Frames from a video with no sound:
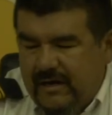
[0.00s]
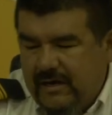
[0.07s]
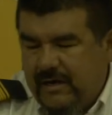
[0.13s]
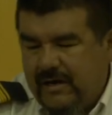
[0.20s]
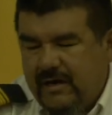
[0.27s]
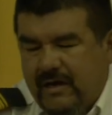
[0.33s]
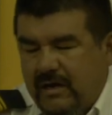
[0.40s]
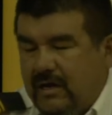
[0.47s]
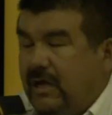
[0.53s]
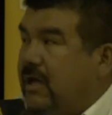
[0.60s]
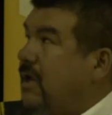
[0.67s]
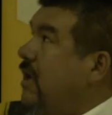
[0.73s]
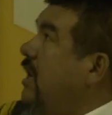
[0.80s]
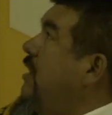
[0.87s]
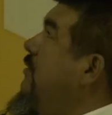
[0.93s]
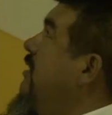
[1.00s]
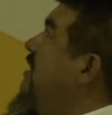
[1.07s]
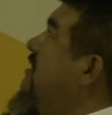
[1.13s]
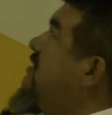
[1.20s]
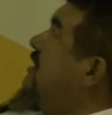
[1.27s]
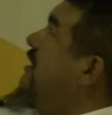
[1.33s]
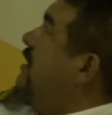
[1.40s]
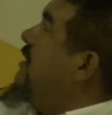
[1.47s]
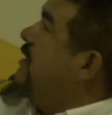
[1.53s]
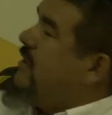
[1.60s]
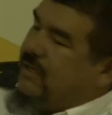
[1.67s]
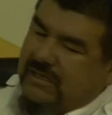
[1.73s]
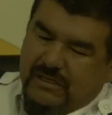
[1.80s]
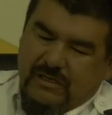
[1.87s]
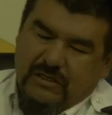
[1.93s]
Uh, anyways,
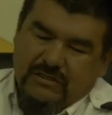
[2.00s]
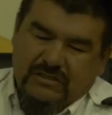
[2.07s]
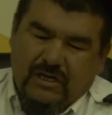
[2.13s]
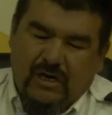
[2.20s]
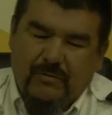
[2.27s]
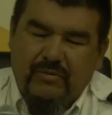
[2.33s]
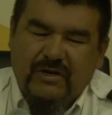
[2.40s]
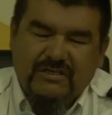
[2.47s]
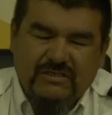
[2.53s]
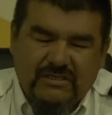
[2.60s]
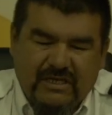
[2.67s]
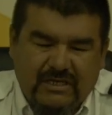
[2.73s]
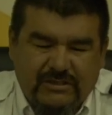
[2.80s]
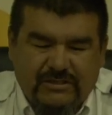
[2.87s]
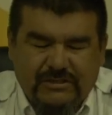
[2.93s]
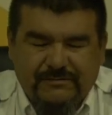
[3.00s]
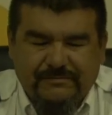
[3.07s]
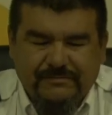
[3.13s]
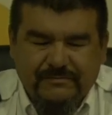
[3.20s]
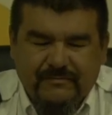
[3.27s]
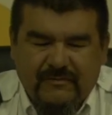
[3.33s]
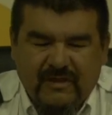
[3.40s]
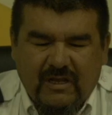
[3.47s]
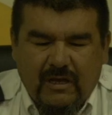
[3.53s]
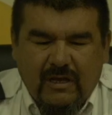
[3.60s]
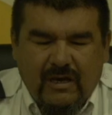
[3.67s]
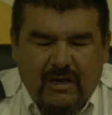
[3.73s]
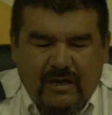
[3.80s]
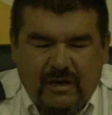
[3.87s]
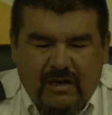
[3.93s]
here's our presentation
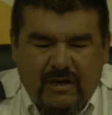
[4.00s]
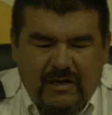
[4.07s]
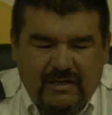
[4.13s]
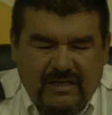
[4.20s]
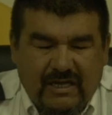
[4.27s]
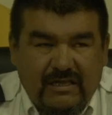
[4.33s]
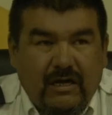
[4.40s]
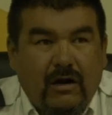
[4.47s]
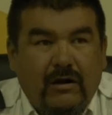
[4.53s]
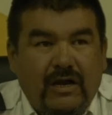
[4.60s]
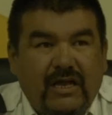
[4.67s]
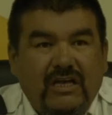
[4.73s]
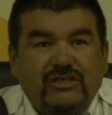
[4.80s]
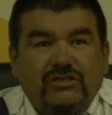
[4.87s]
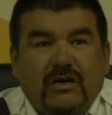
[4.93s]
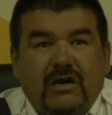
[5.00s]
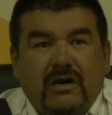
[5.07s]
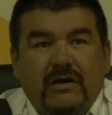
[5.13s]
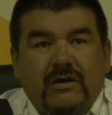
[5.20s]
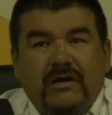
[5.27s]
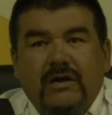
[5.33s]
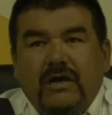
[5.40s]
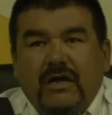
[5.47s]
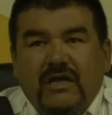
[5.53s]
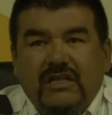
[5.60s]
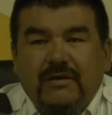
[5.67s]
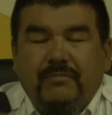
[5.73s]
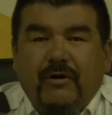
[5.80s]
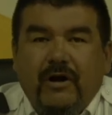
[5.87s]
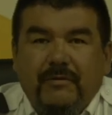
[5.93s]
that our HR
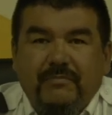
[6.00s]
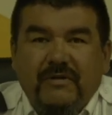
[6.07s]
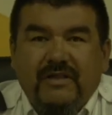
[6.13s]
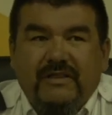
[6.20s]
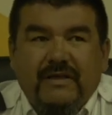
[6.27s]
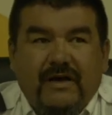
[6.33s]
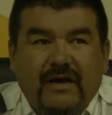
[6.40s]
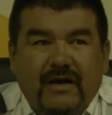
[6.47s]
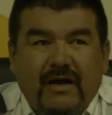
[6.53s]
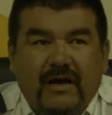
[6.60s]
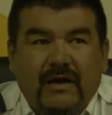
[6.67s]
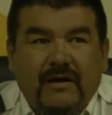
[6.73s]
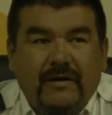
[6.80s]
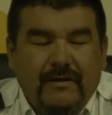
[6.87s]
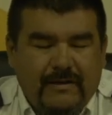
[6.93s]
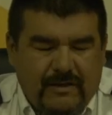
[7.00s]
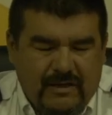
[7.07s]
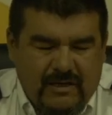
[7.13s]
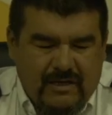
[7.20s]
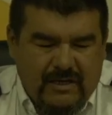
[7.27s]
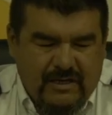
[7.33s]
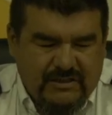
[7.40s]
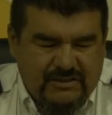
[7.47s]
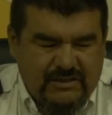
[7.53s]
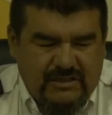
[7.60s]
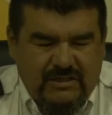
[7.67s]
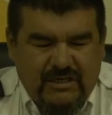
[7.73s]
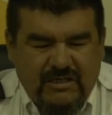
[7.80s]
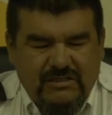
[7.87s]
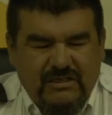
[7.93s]
department uh,
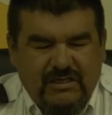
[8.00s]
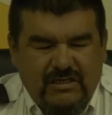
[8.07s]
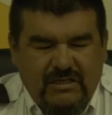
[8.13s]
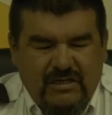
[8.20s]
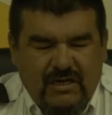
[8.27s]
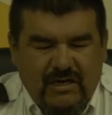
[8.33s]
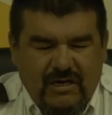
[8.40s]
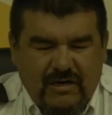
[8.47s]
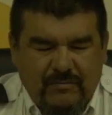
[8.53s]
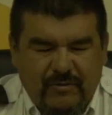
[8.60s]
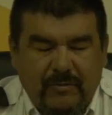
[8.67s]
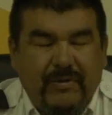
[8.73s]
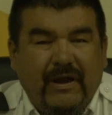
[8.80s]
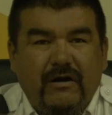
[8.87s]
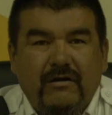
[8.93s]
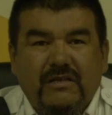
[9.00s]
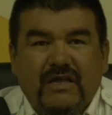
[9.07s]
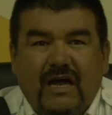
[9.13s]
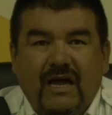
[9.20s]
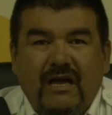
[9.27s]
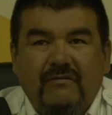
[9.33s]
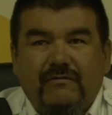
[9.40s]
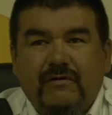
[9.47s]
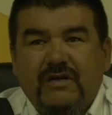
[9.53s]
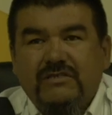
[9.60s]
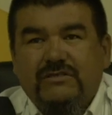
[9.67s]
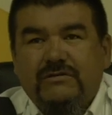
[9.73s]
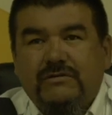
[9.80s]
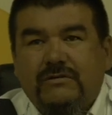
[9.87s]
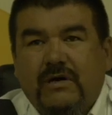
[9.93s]
uh, prepared guy for
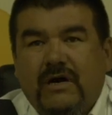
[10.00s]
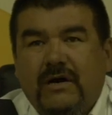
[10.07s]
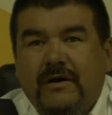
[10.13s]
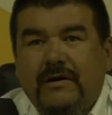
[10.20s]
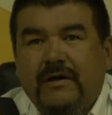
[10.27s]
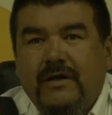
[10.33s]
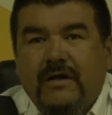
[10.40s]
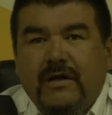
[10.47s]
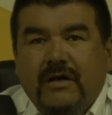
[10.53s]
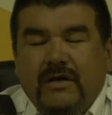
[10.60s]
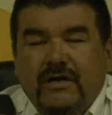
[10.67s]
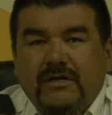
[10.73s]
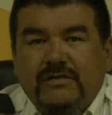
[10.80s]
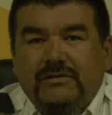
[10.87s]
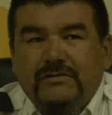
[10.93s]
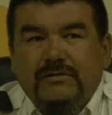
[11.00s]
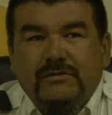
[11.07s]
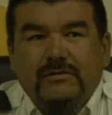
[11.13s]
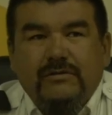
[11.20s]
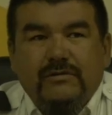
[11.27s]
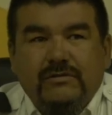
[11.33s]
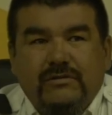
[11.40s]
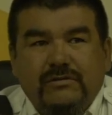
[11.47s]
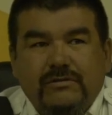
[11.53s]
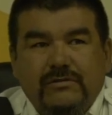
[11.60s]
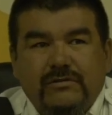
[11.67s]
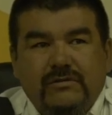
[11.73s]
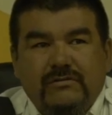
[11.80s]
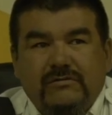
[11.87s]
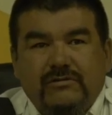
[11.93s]
us to, uh, to,
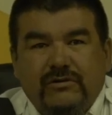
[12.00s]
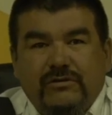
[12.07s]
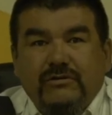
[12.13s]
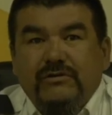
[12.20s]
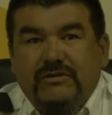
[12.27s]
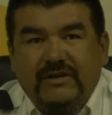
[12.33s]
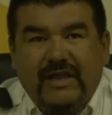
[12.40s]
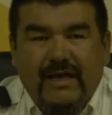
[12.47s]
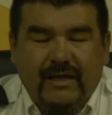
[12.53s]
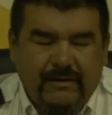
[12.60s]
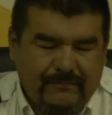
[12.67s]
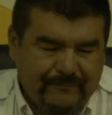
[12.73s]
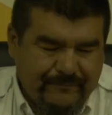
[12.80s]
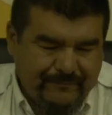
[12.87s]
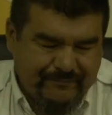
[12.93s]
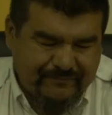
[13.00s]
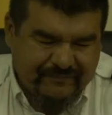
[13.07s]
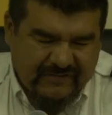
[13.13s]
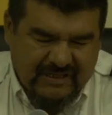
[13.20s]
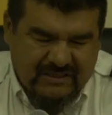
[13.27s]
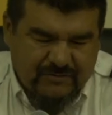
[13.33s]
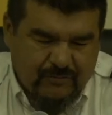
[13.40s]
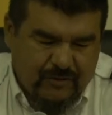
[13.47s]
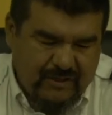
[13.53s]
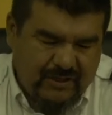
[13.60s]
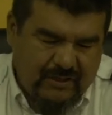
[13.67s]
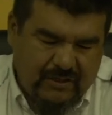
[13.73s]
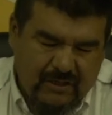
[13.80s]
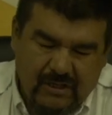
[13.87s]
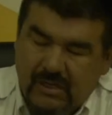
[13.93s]
to, to do today, this
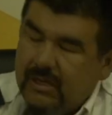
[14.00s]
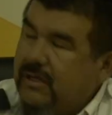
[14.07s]
morning.